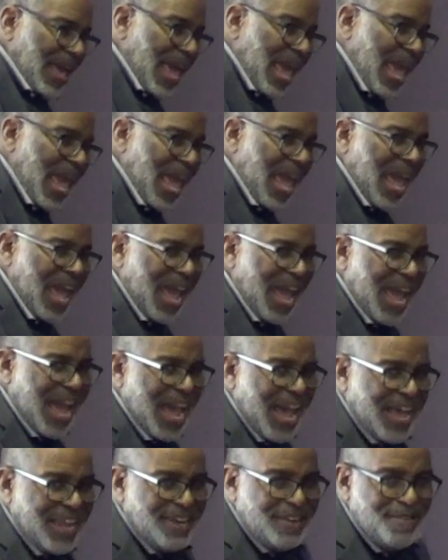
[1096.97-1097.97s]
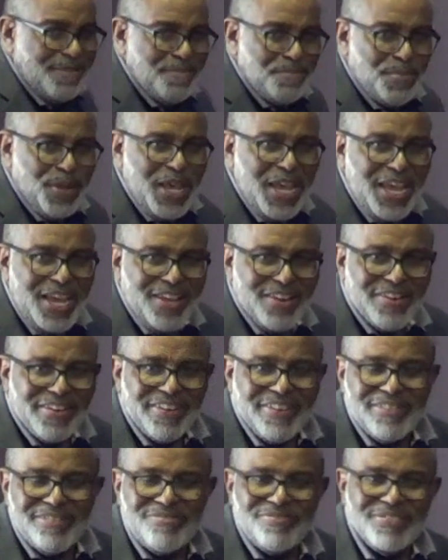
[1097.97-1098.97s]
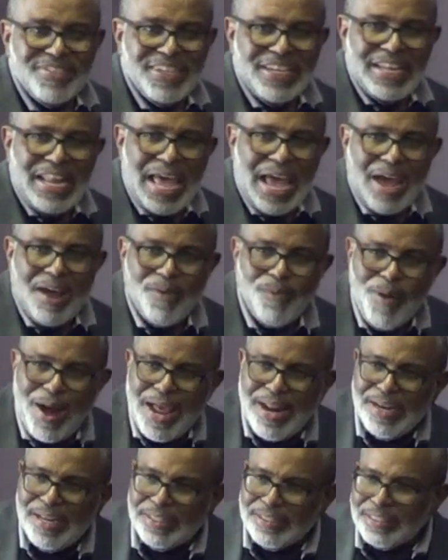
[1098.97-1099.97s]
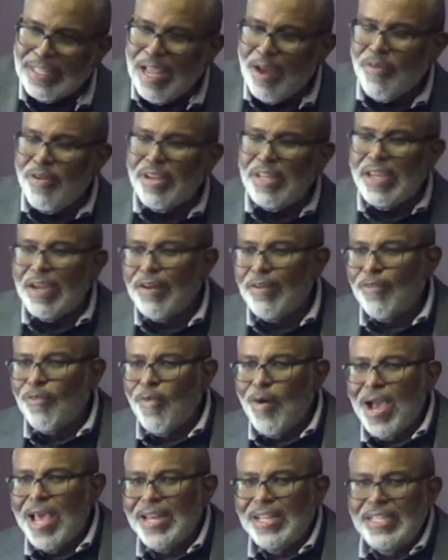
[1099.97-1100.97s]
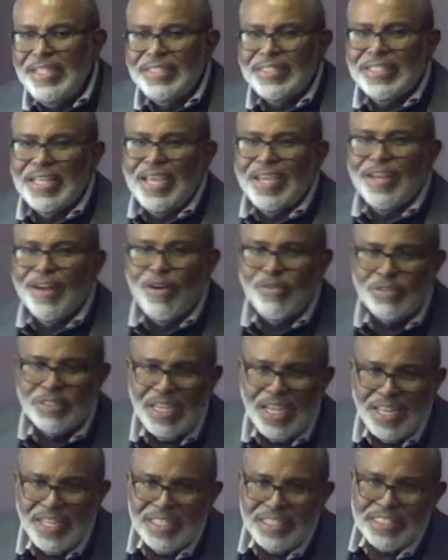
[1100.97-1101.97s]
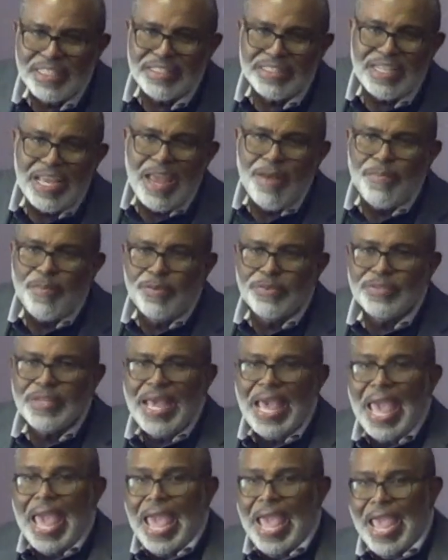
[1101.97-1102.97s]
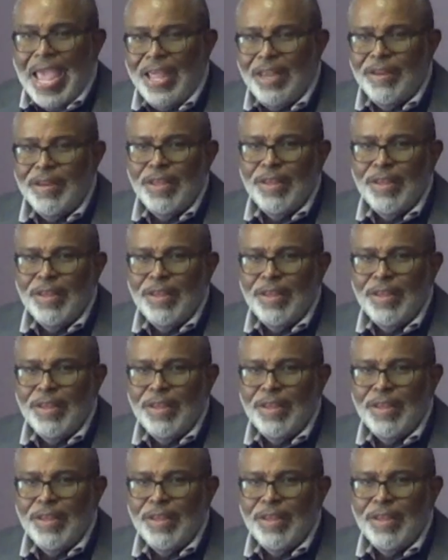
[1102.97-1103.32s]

and Peter. Now, why? Let's stop right there. Why did he say, go tell his disciples and